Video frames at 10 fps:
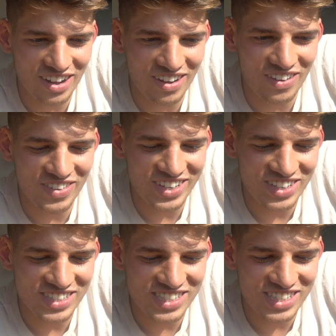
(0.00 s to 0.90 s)
Oh my
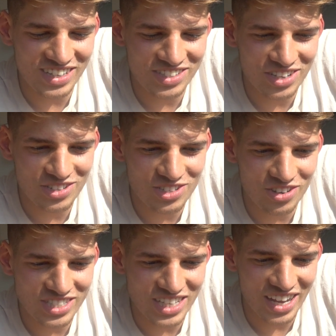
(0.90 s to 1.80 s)
god, she's like so
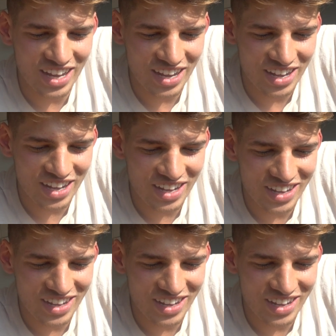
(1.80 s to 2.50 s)
sorry to hear.